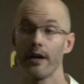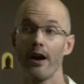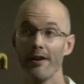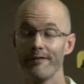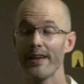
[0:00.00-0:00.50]
I,
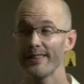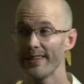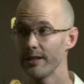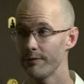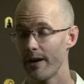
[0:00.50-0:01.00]
I felt
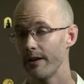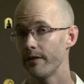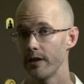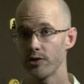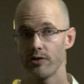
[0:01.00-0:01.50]
things very,
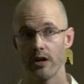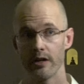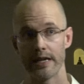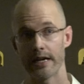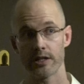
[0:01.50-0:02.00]
very
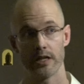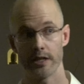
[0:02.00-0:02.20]
strongly, actually.